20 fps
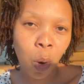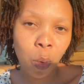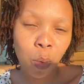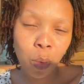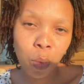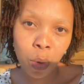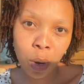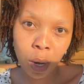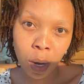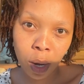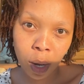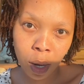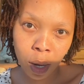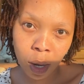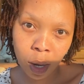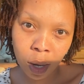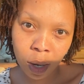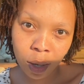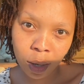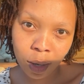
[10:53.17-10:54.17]
well,
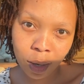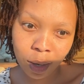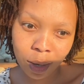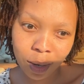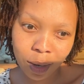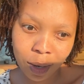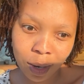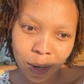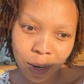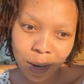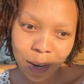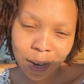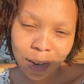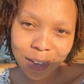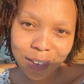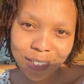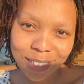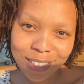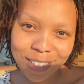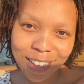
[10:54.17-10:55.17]

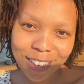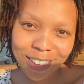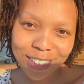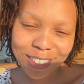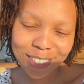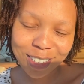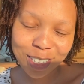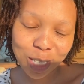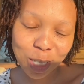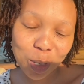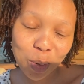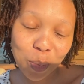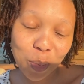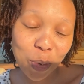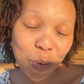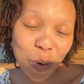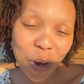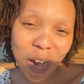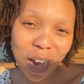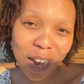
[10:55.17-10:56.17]
he's like, it's a
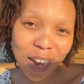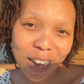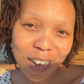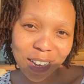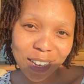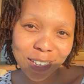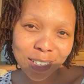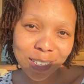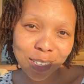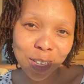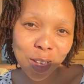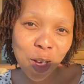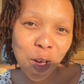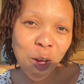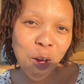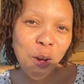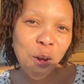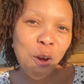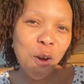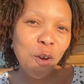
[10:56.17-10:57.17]
surprise
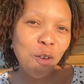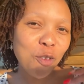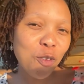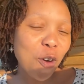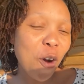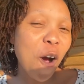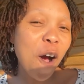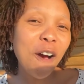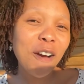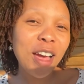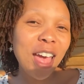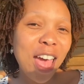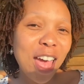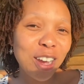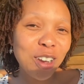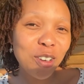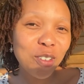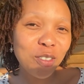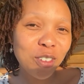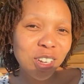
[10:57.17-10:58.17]
for our
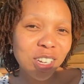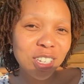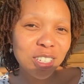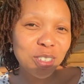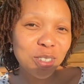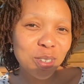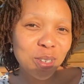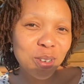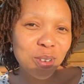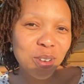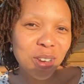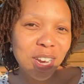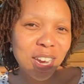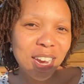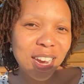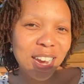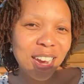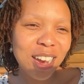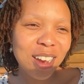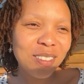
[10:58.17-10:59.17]

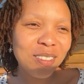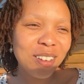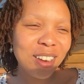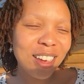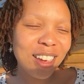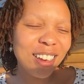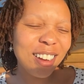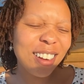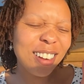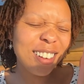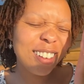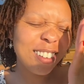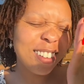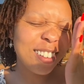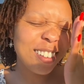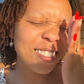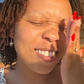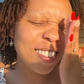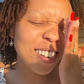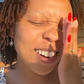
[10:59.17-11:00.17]
anniversary. I'm like,
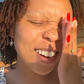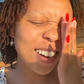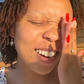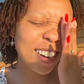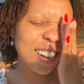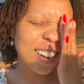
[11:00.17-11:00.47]
oh my